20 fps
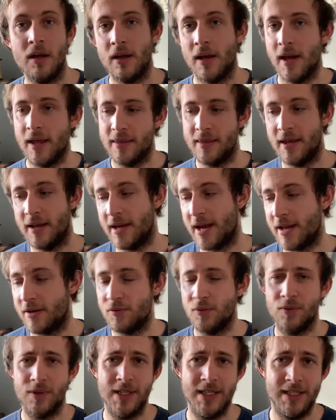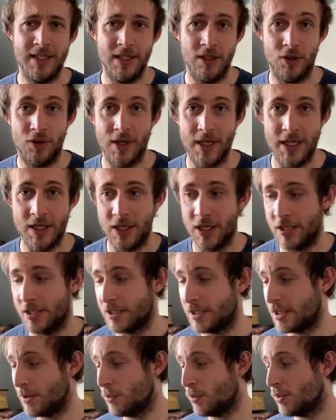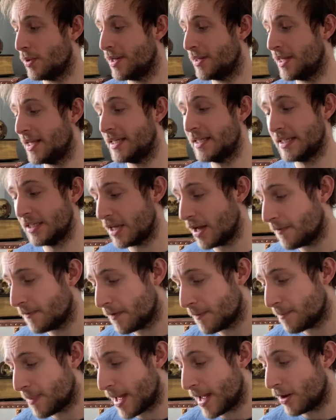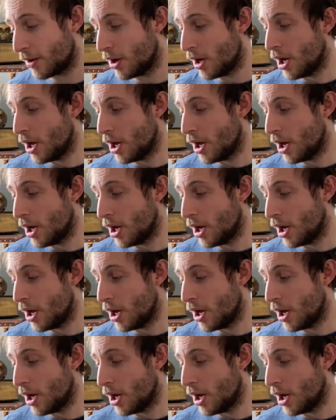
and then add all these ingredients. So all of this stuff about